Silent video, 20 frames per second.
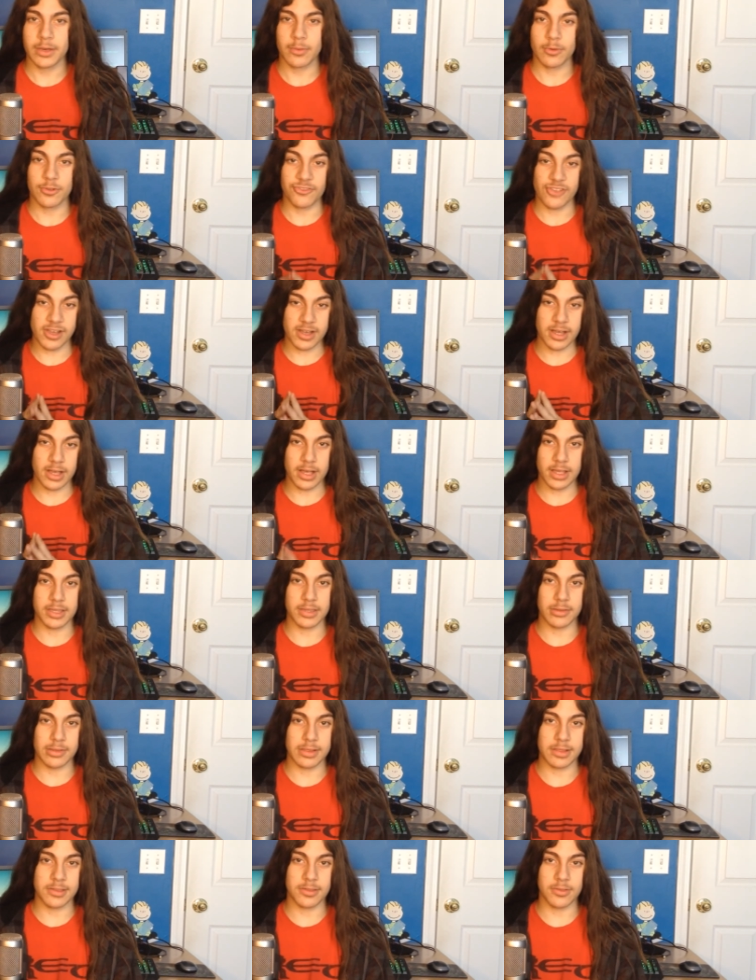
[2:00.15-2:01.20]
which I got
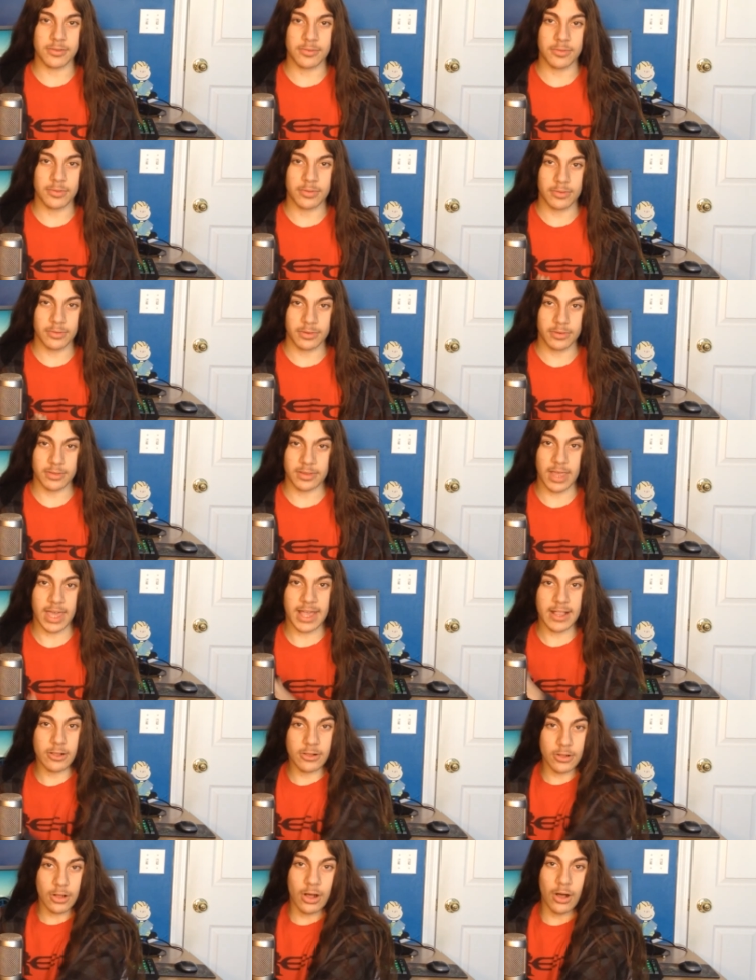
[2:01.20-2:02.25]
used to
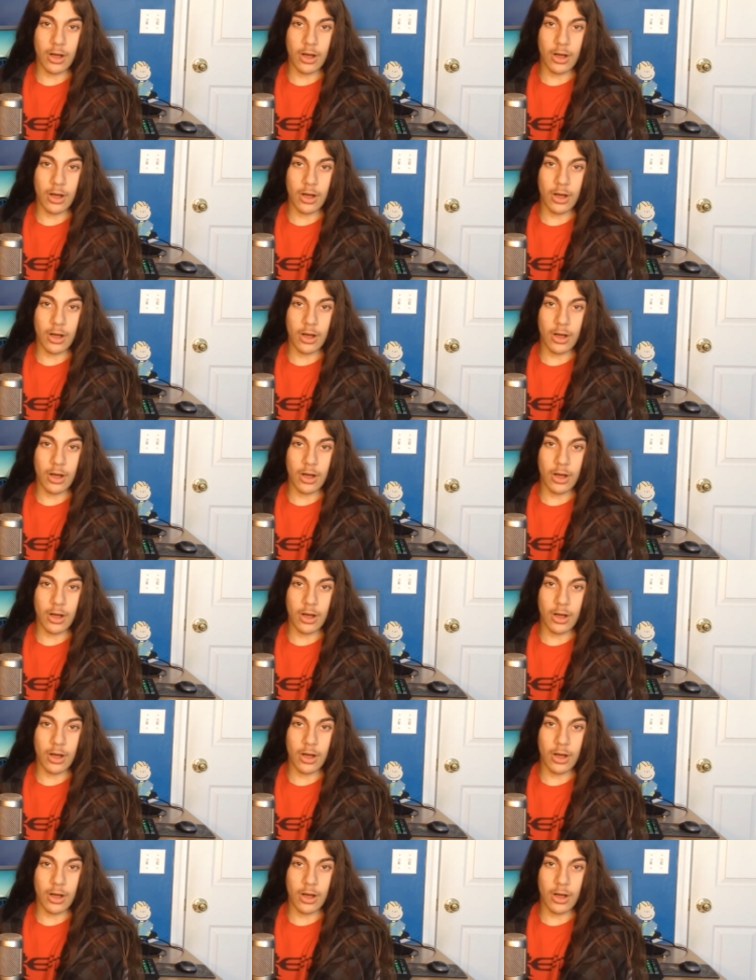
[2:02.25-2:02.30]
later